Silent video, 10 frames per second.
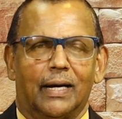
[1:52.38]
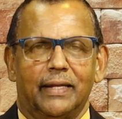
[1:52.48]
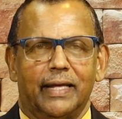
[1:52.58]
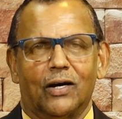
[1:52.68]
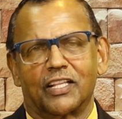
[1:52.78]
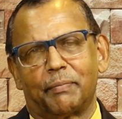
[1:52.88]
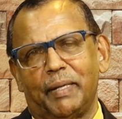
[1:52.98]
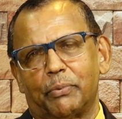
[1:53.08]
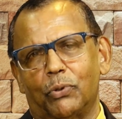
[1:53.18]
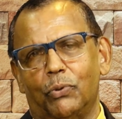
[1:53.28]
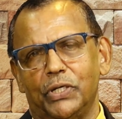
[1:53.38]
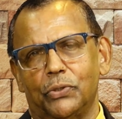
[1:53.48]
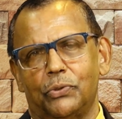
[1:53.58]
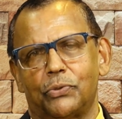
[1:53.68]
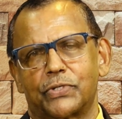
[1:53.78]
and there are other people who
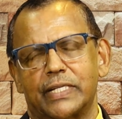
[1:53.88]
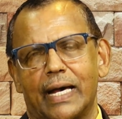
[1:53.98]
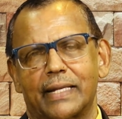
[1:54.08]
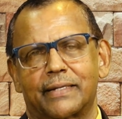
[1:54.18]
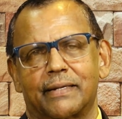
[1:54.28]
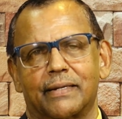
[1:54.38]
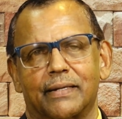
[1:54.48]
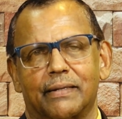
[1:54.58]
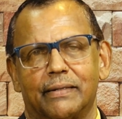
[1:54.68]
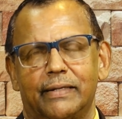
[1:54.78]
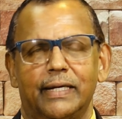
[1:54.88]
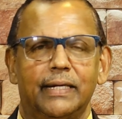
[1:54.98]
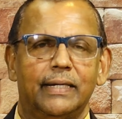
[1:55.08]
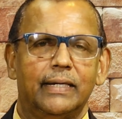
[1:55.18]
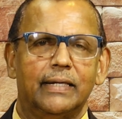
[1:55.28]
use that
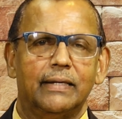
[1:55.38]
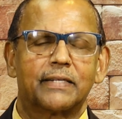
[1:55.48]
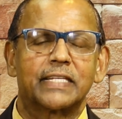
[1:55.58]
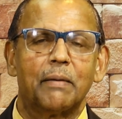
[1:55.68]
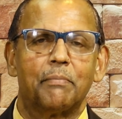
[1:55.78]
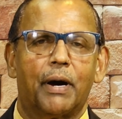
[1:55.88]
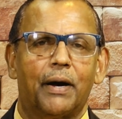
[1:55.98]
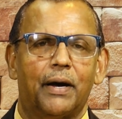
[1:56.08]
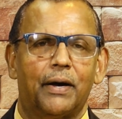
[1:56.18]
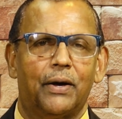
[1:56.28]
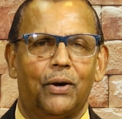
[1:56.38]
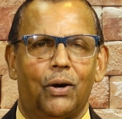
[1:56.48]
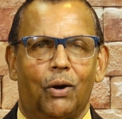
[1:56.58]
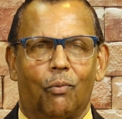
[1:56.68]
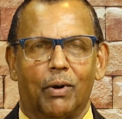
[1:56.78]
day in December
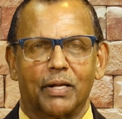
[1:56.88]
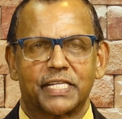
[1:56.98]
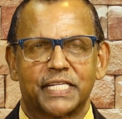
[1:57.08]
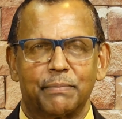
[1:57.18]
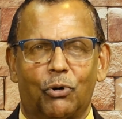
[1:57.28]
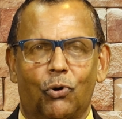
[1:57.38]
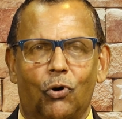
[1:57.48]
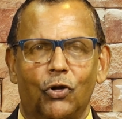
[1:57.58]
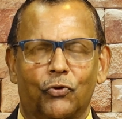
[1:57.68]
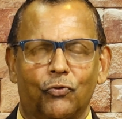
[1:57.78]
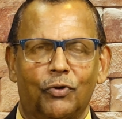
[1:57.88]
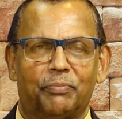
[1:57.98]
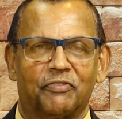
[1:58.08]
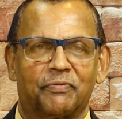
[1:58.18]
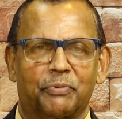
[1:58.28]
when a small
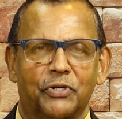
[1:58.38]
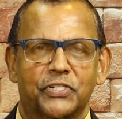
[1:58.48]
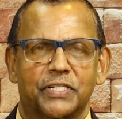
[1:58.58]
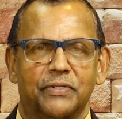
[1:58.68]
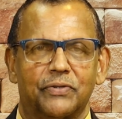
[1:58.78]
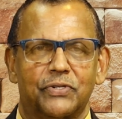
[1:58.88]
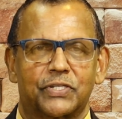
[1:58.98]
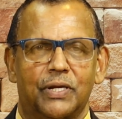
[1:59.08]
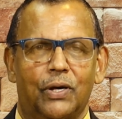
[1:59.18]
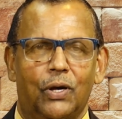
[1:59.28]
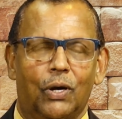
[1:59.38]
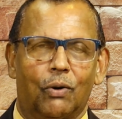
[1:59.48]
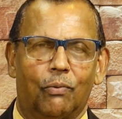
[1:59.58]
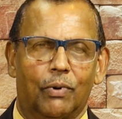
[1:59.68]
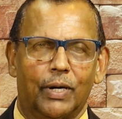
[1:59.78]
group of persons
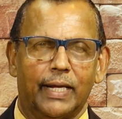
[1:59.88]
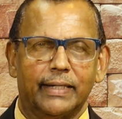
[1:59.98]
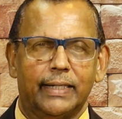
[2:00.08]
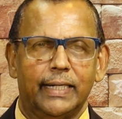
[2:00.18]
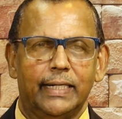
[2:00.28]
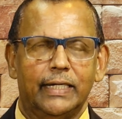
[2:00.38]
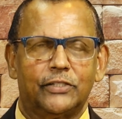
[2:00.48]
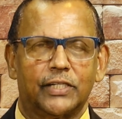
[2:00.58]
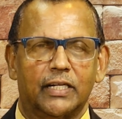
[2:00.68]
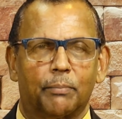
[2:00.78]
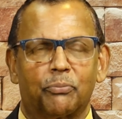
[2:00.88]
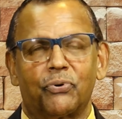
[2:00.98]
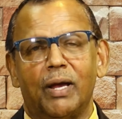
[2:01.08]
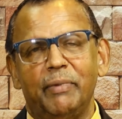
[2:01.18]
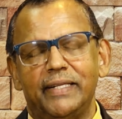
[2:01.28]
were engaged in a
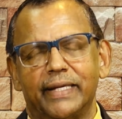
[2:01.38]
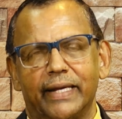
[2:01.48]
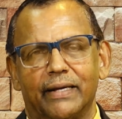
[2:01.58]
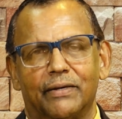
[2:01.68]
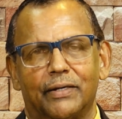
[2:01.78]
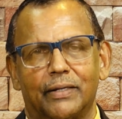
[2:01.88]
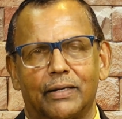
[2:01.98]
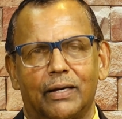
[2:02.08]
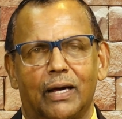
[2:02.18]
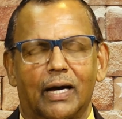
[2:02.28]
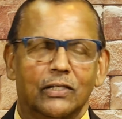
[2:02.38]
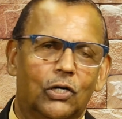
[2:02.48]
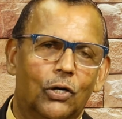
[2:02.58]
prayer meeting and